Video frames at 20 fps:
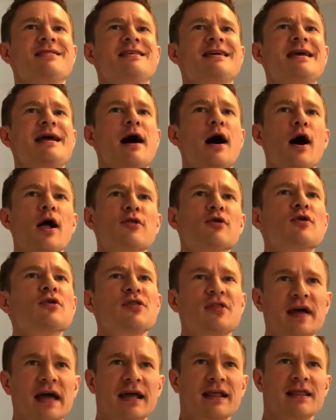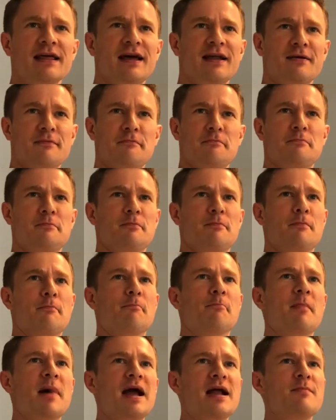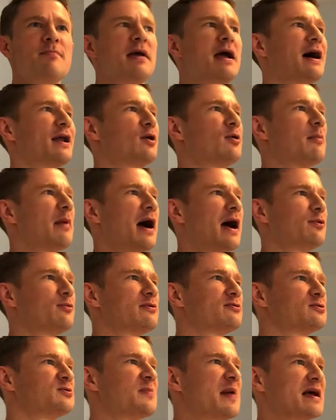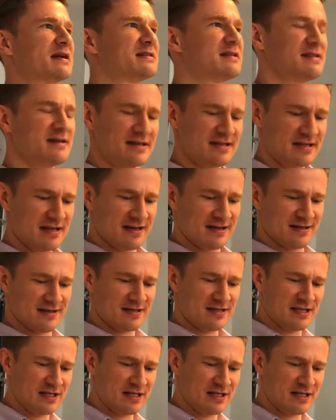The other thing that might be on your mind with respect to this is,